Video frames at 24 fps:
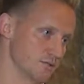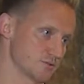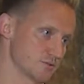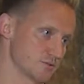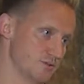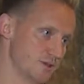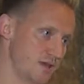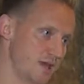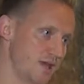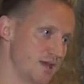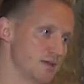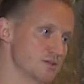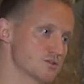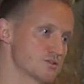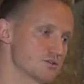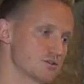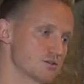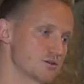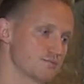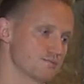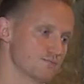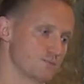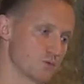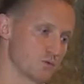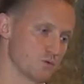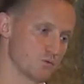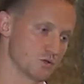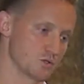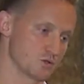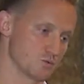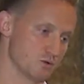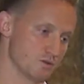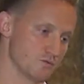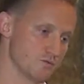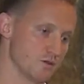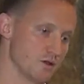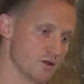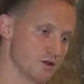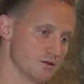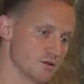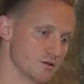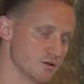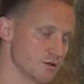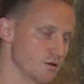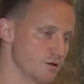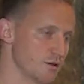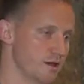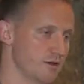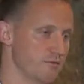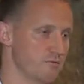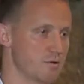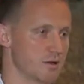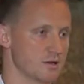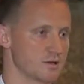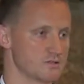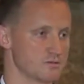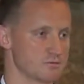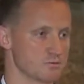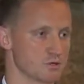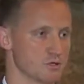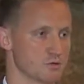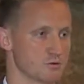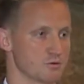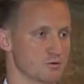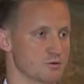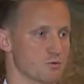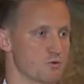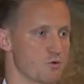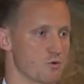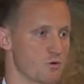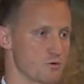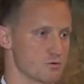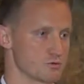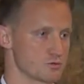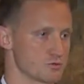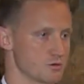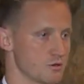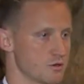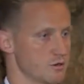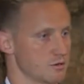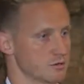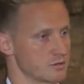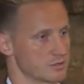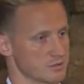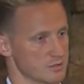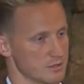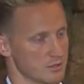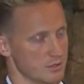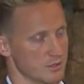So the answer, which we've done, everybody's familiar with the war on drugs